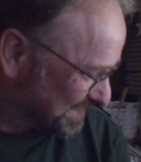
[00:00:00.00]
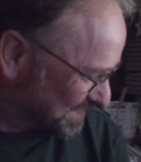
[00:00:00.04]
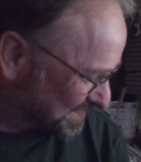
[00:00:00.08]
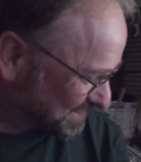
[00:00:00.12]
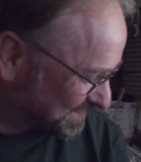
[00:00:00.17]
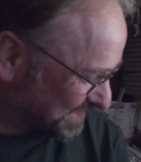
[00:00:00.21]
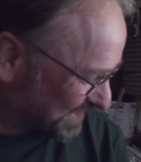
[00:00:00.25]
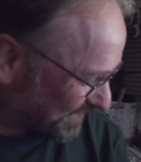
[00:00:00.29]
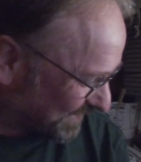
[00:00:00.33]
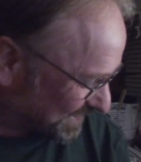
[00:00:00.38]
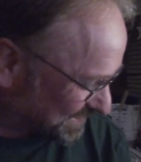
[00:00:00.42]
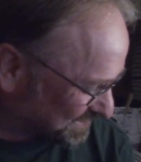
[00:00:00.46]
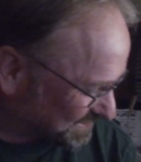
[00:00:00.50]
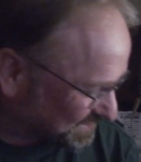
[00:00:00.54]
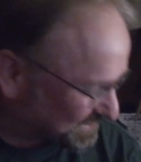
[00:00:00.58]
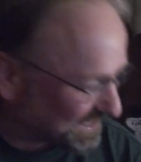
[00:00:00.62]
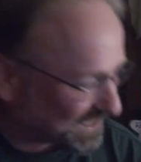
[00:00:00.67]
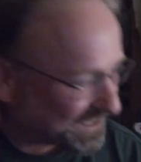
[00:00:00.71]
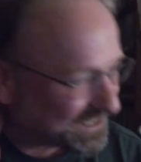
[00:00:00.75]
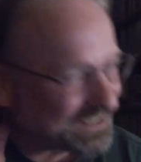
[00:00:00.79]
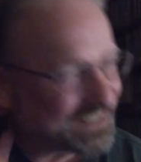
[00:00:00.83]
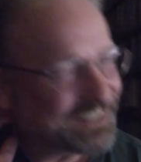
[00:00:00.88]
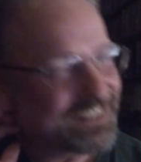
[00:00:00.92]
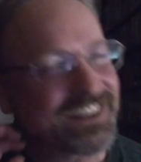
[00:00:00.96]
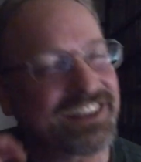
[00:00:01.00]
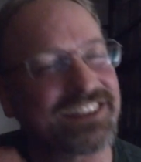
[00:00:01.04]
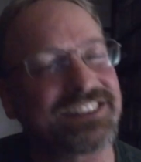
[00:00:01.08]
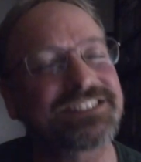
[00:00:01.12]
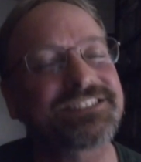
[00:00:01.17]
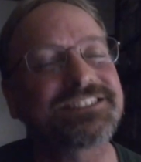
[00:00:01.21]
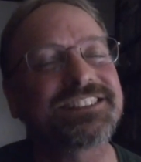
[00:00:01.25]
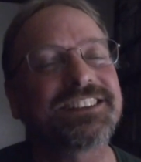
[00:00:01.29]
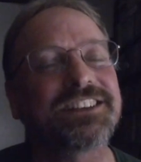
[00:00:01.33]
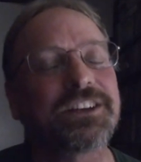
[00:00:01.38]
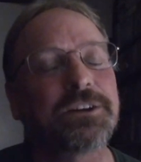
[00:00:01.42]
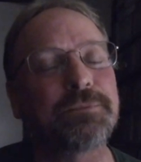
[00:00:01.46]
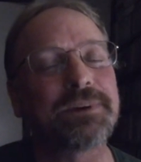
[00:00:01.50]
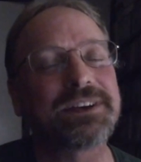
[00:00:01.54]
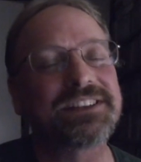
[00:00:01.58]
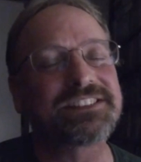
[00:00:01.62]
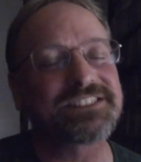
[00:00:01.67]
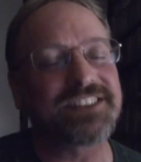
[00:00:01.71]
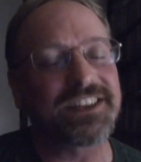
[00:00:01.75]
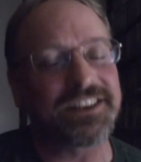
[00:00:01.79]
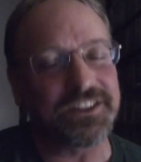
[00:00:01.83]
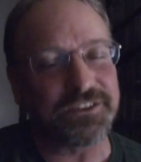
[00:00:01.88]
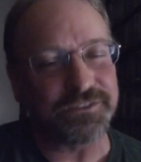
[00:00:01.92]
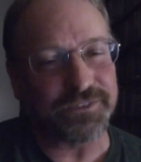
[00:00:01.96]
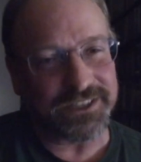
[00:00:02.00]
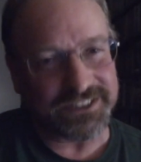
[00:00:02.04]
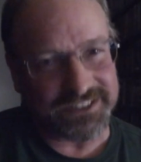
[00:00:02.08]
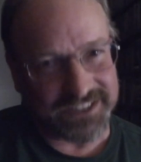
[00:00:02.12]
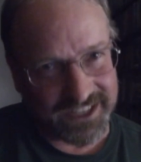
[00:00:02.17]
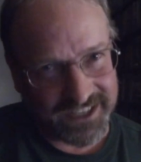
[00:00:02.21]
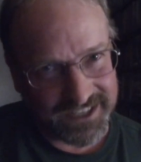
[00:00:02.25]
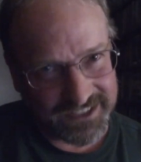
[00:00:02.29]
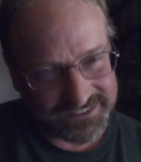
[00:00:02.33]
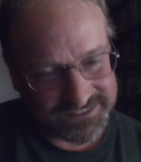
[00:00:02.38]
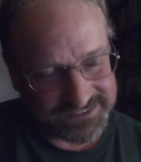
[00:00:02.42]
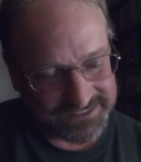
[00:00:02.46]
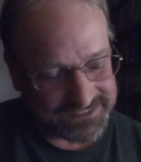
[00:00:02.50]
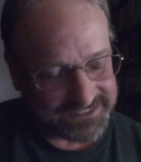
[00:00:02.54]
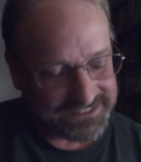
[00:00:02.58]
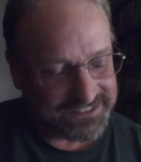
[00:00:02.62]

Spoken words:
So I stayed on my side of the red line.